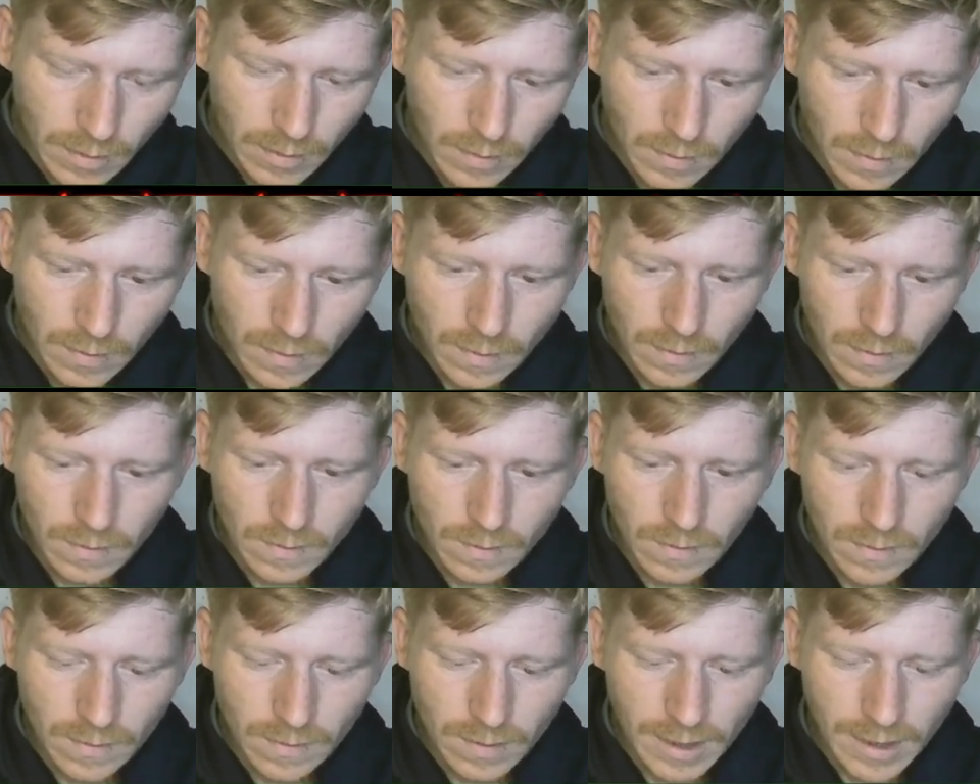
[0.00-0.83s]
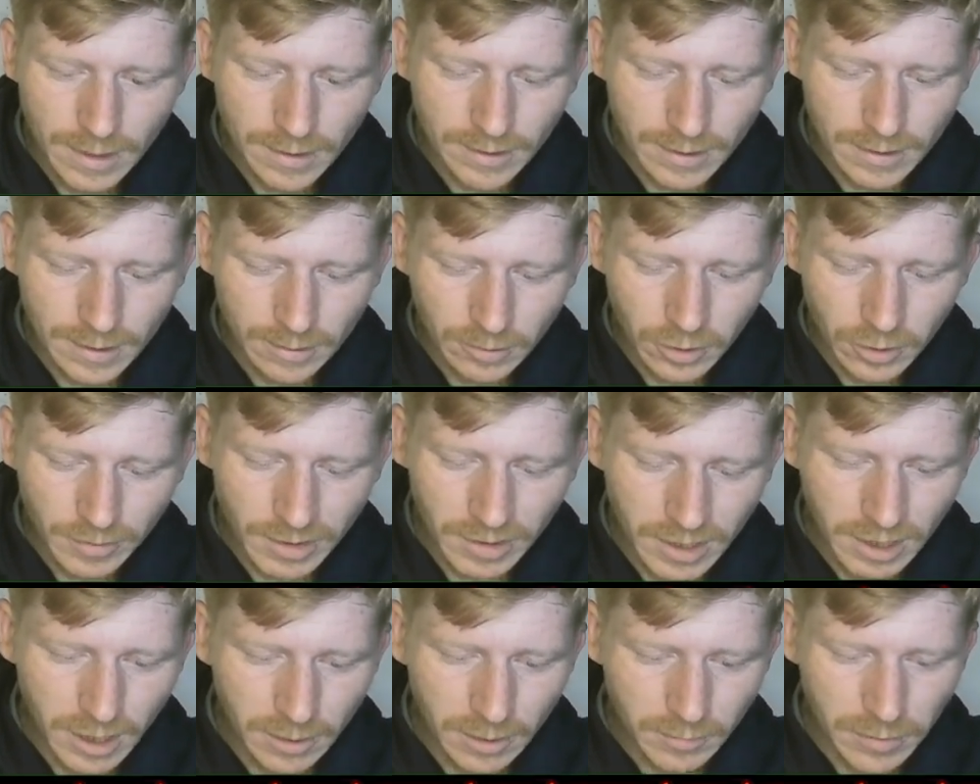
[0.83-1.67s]
Alrighty then, I'm going to
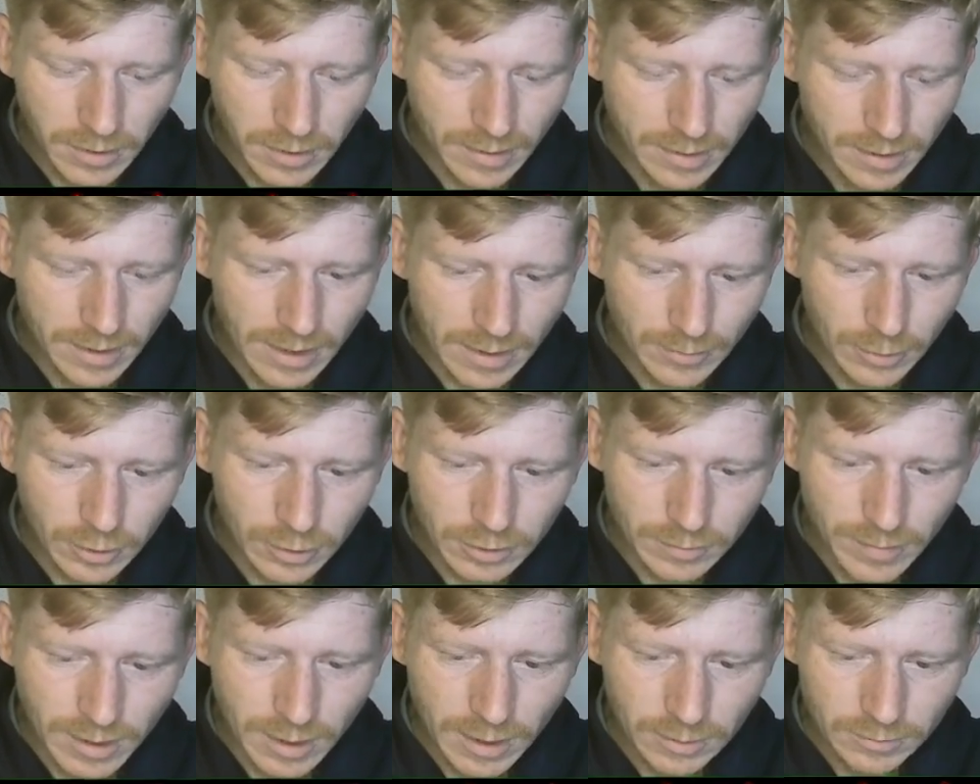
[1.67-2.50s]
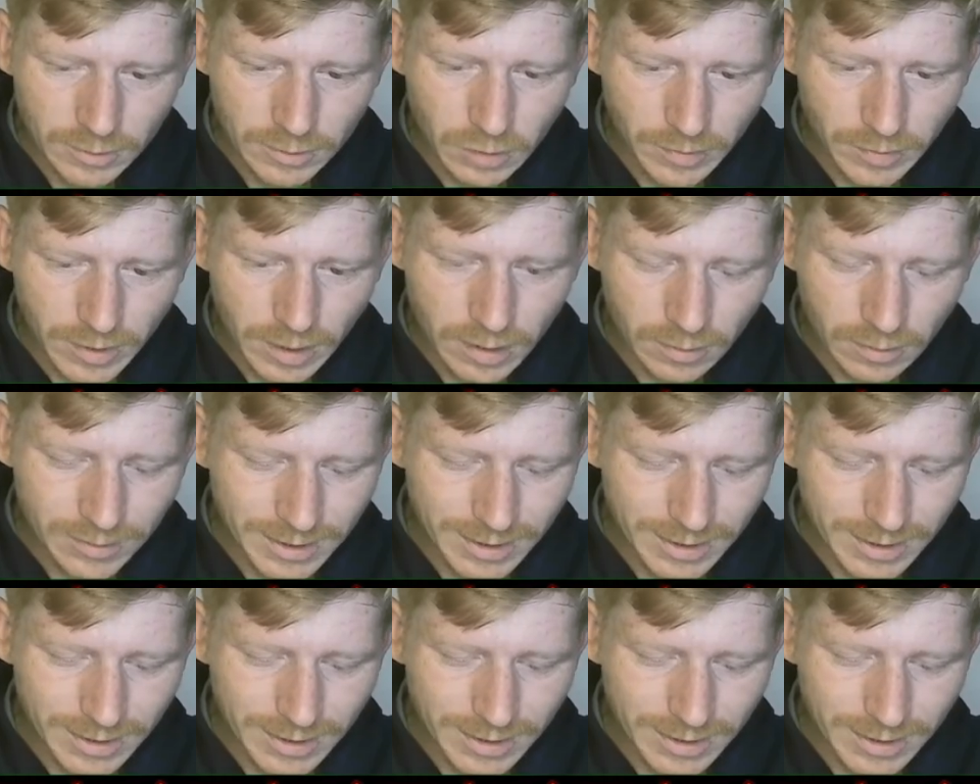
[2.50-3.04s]
be keeping it there because Bedlam's coming out.